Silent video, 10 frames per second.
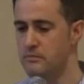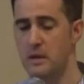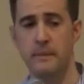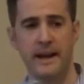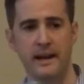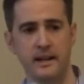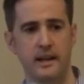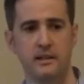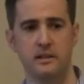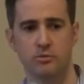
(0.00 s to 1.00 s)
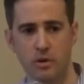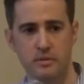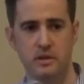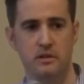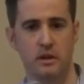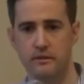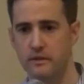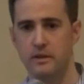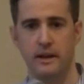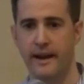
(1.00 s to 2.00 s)
mechanical disruption
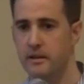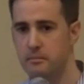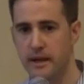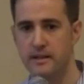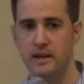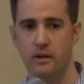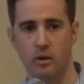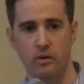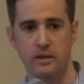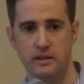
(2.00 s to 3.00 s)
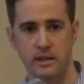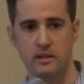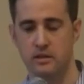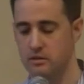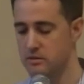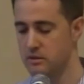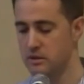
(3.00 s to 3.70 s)
of end plates and all these issues.